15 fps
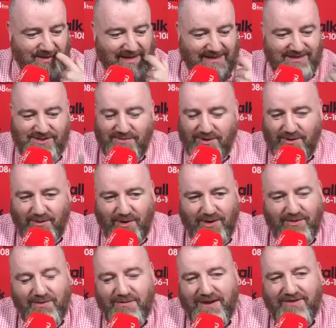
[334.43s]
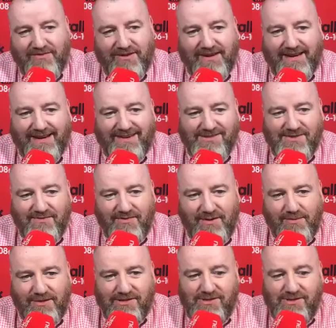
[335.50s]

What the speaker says: Like, she would have worked with me for years in Viewman.